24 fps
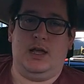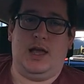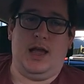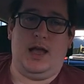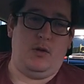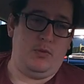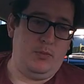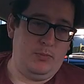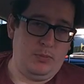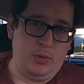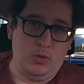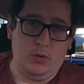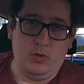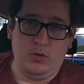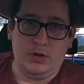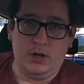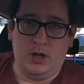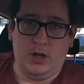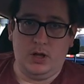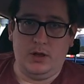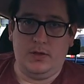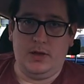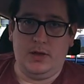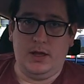How important
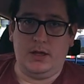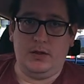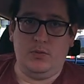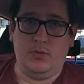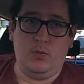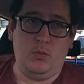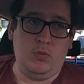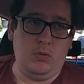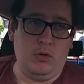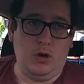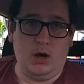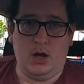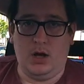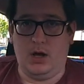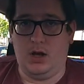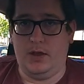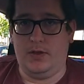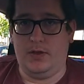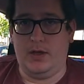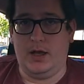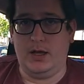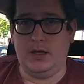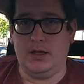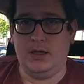are they? What are
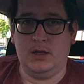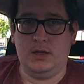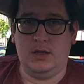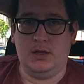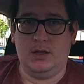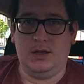they?